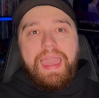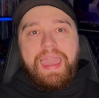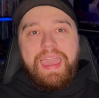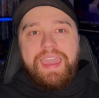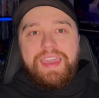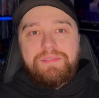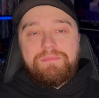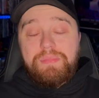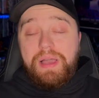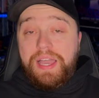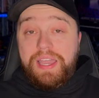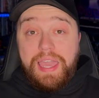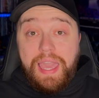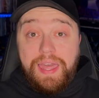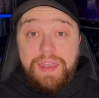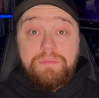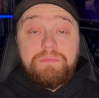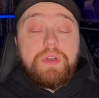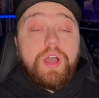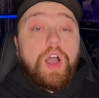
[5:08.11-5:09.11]
And
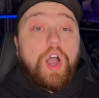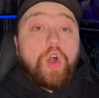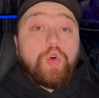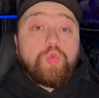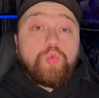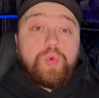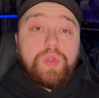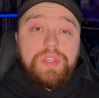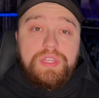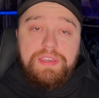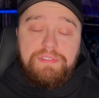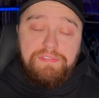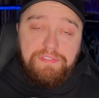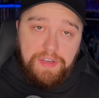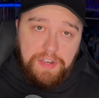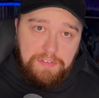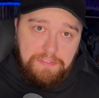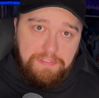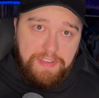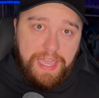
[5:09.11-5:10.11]
again, a really
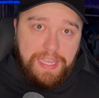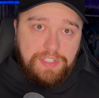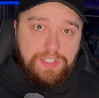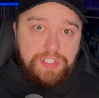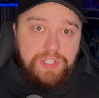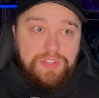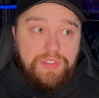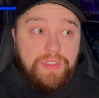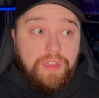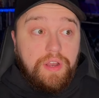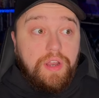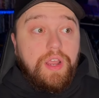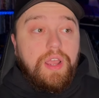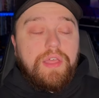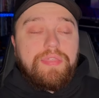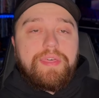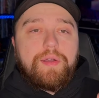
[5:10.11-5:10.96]
fun factor to there